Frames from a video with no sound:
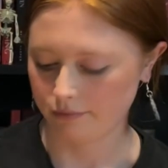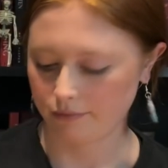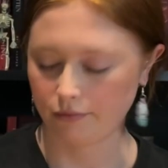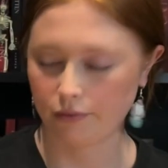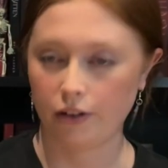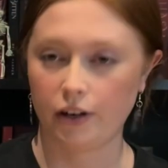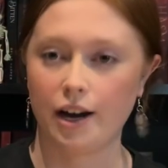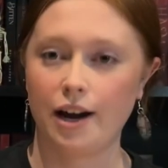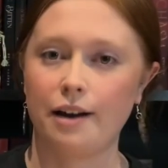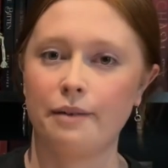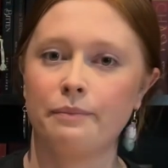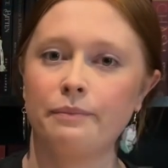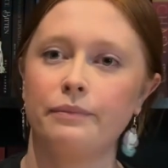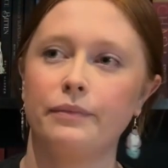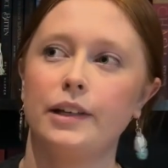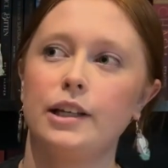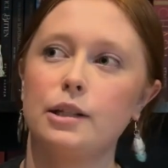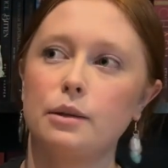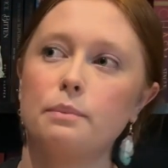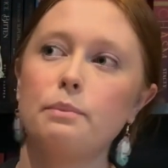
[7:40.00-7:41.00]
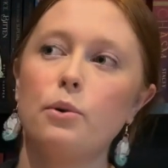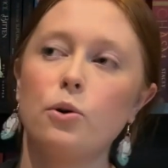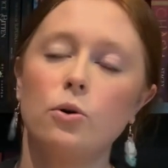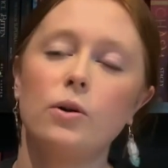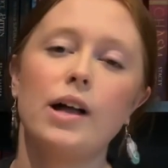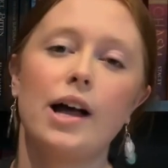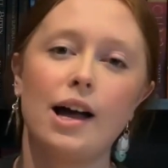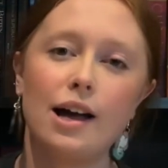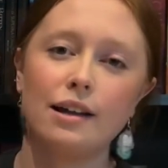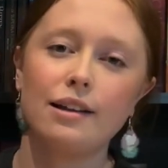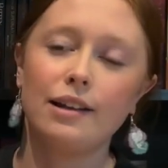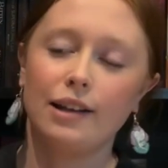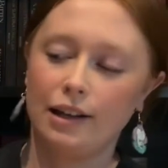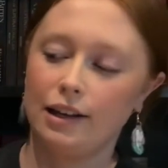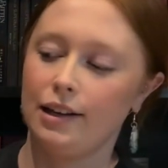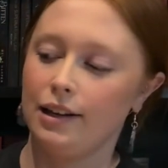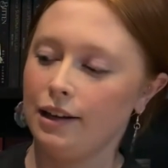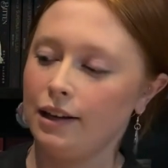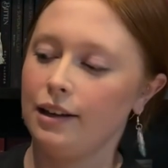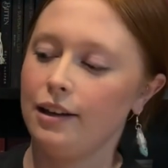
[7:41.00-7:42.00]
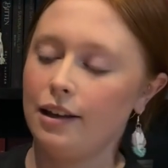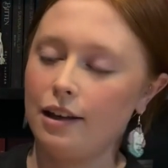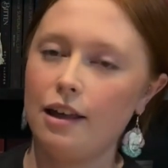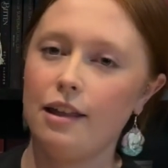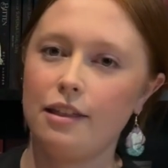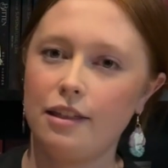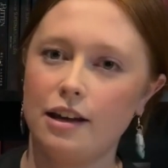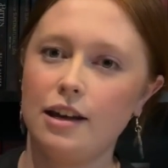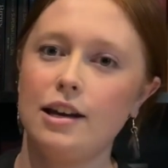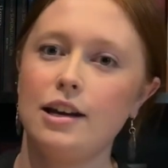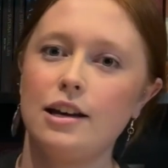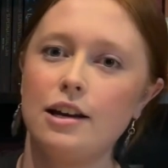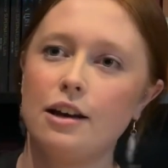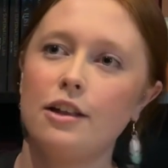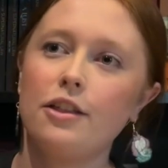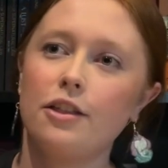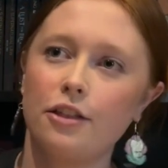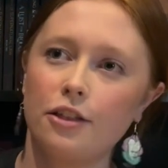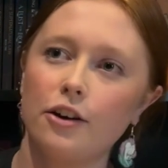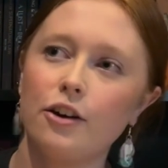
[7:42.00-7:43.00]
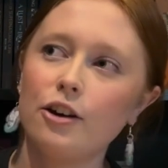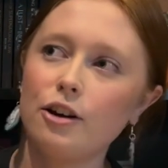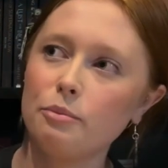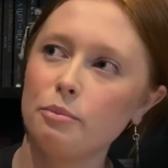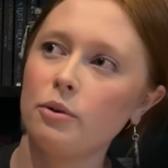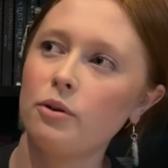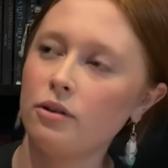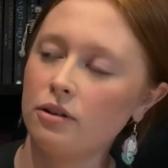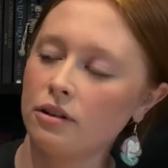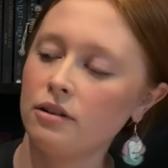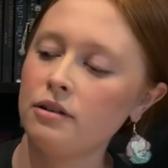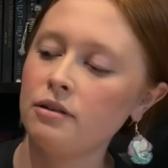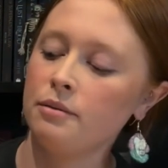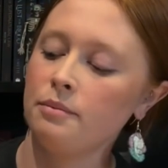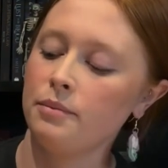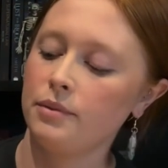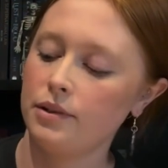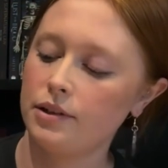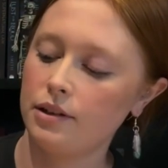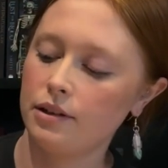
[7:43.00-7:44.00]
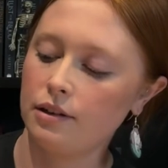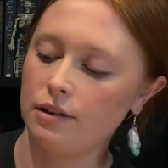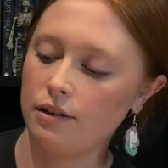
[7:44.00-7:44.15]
Okay, let's pull out the third prompt.